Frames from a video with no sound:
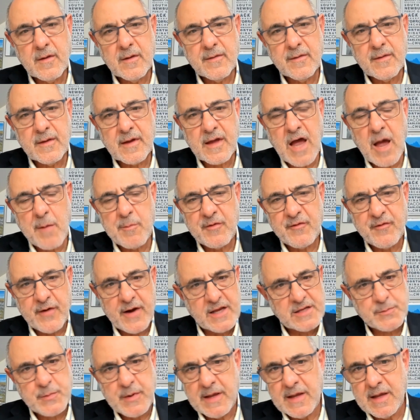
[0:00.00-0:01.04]
the, the common
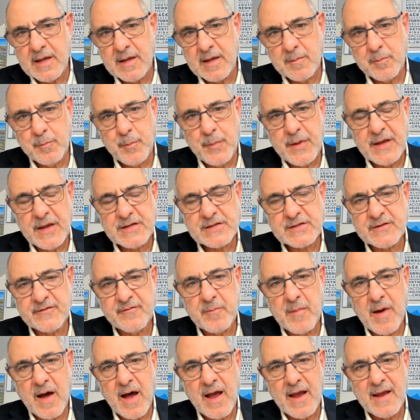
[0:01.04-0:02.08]
phrase being peace
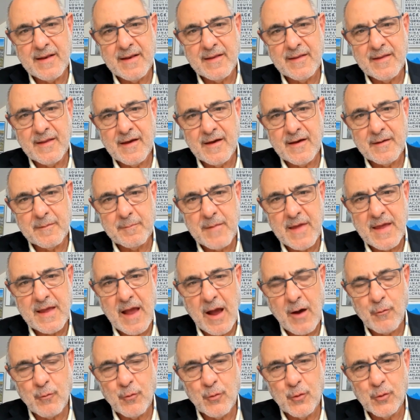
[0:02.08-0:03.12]
of mind uh, may
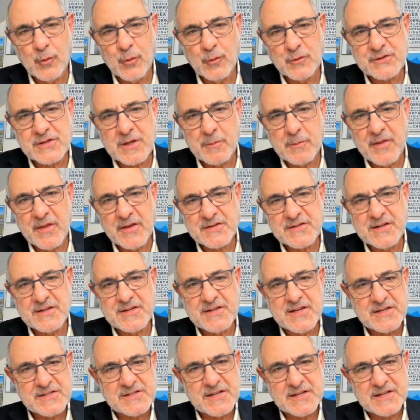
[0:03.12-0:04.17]
outrule some of the
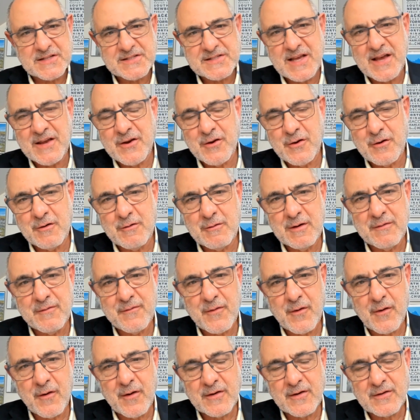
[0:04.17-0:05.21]
statistics that you're
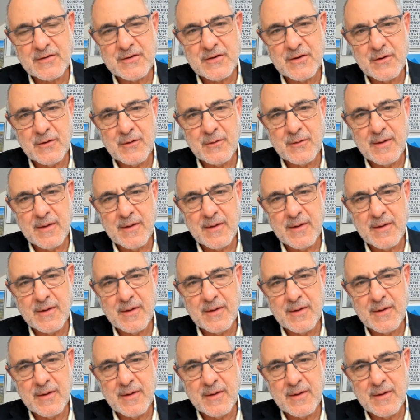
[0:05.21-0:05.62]
referring to.